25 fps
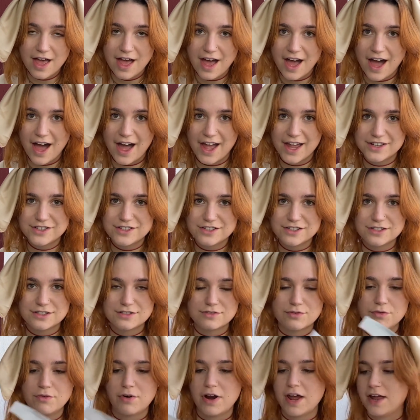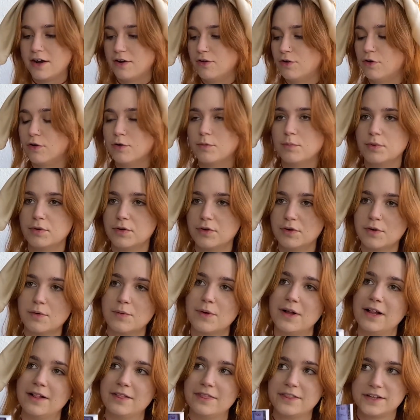I just read her book.
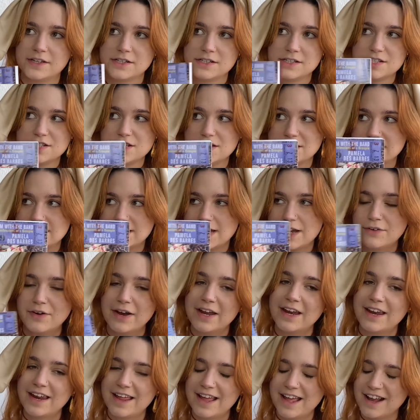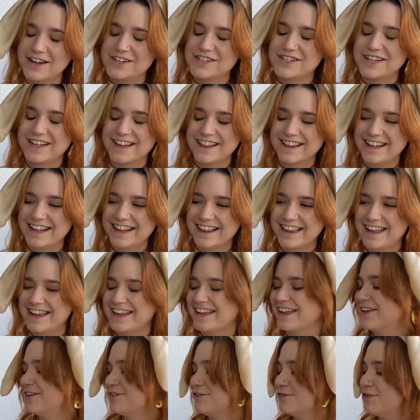Well, not just, I read it actually
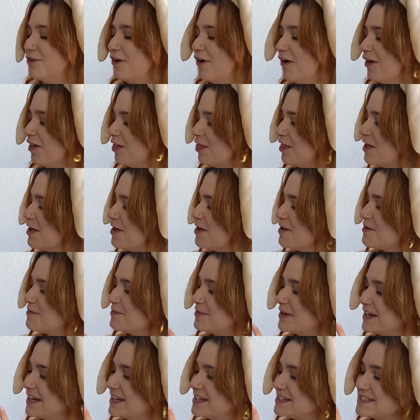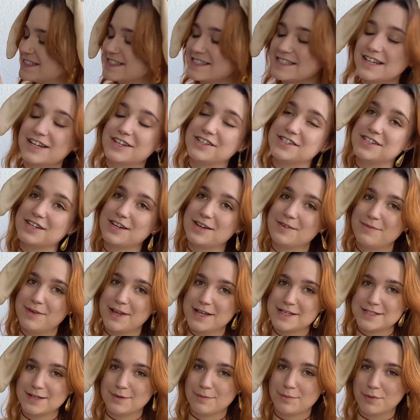like in fall, but it's such an
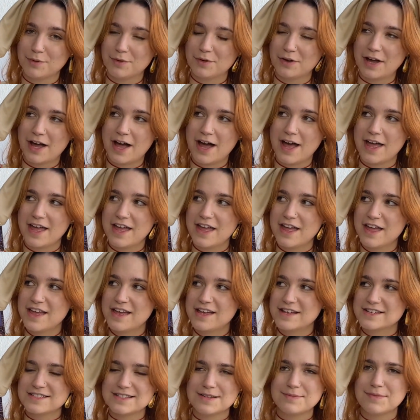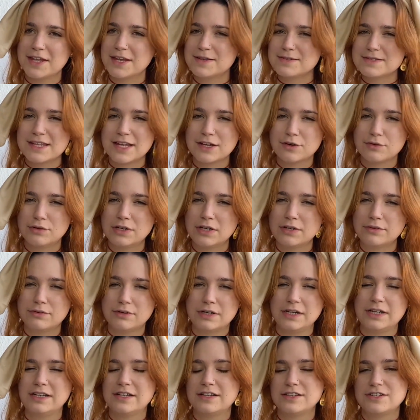amazing book. I sometimes like
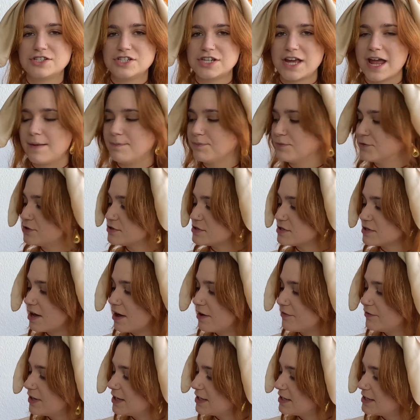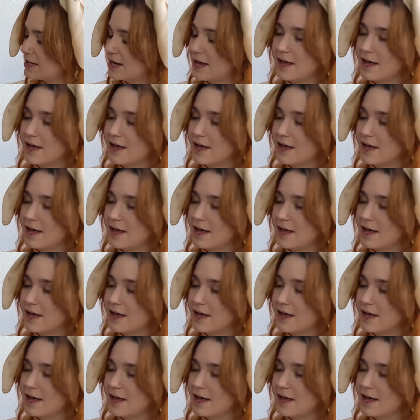reread chapters of it.